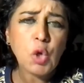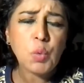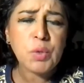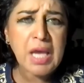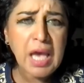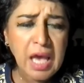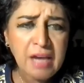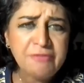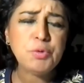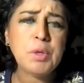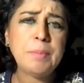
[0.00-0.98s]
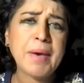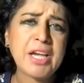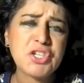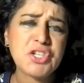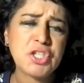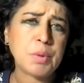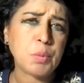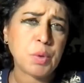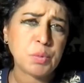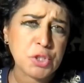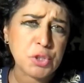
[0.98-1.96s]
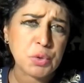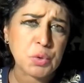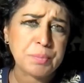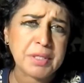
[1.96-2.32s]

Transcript: We have to be passionate about what we do,